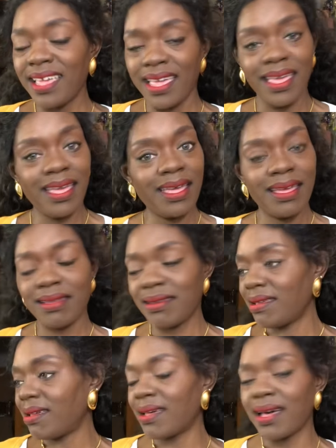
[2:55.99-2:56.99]
and
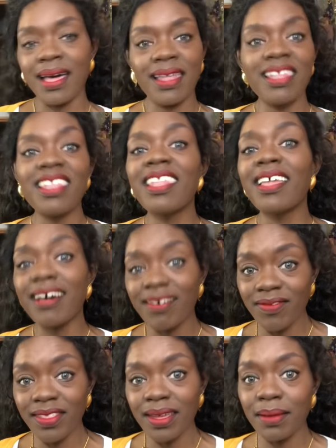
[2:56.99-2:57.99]
I
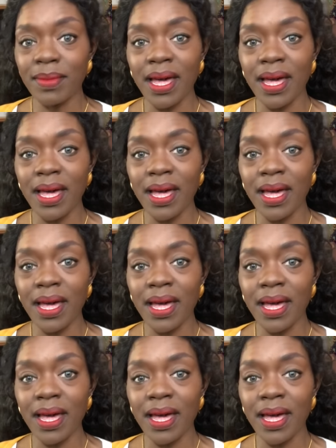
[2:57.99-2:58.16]
love them.